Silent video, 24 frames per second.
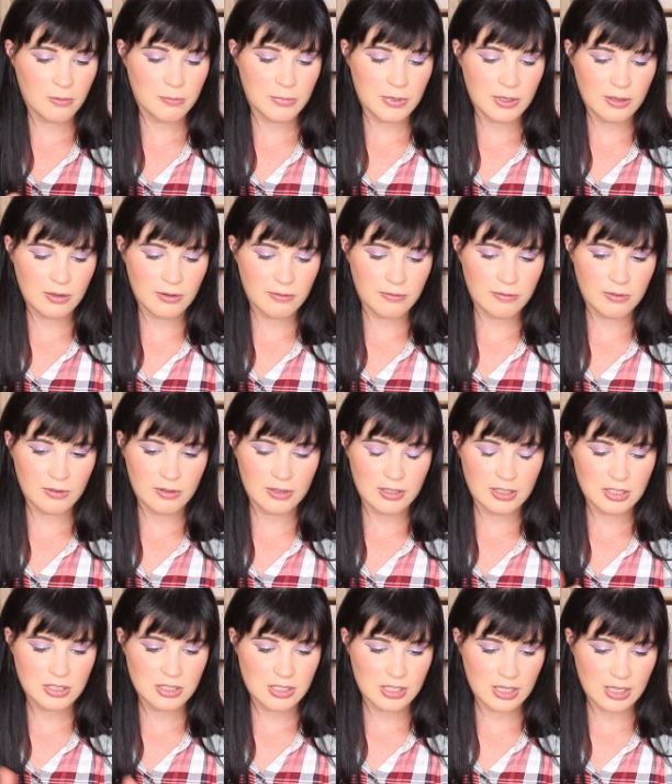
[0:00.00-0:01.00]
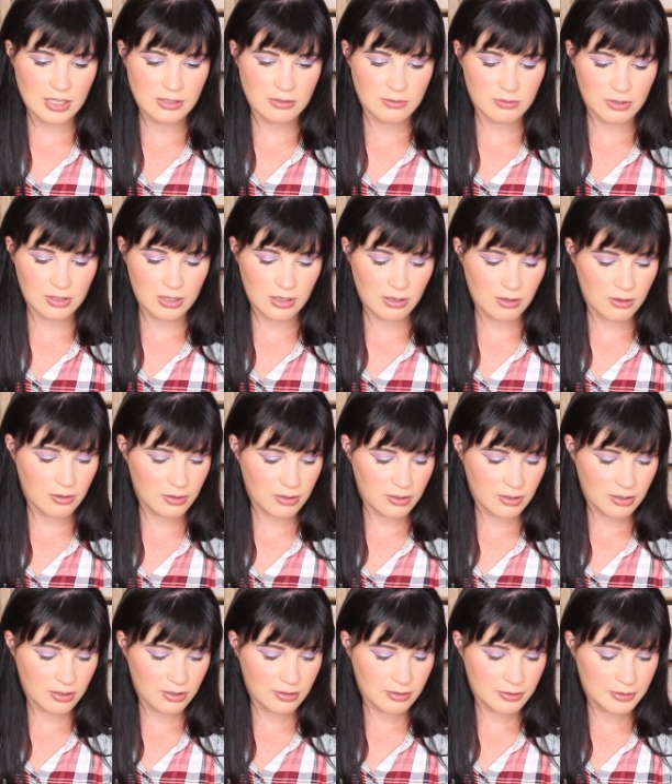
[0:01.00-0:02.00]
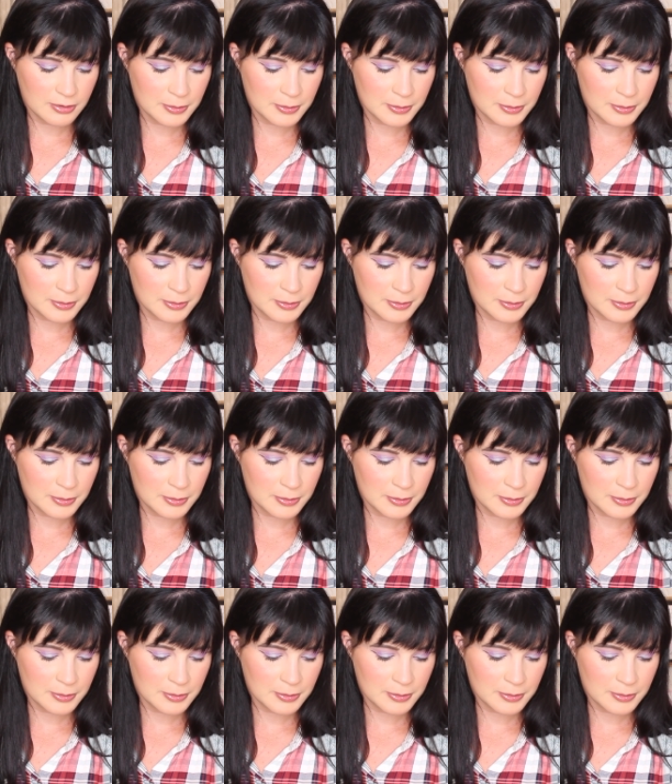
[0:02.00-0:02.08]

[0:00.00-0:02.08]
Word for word: beautiful these shades really are.